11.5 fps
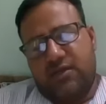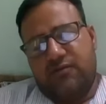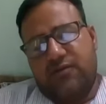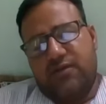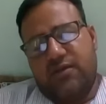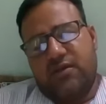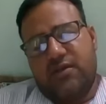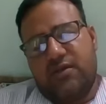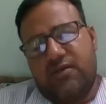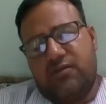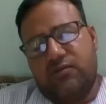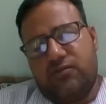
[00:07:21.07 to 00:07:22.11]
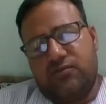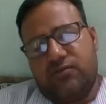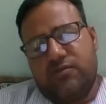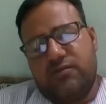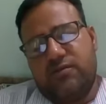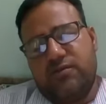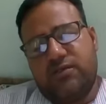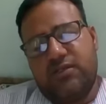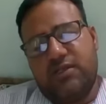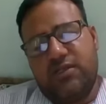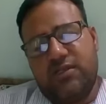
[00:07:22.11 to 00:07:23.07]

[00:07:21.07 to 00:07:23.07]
we use seed